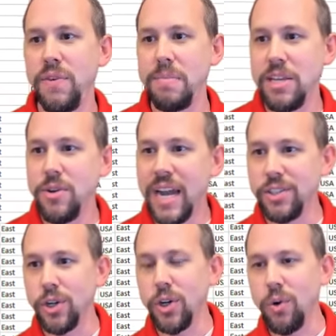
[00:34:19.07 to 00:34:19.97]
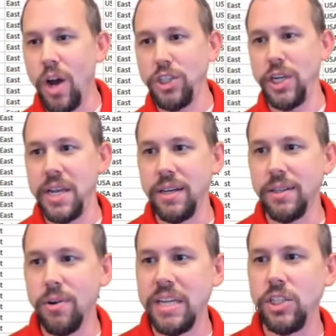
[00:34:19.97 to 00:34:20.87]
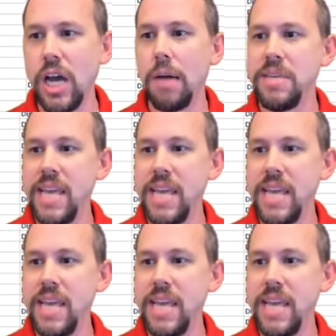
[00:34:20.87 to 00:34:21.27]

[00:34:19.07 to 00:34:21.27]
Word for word: Man, you guys are crushing it. Great job.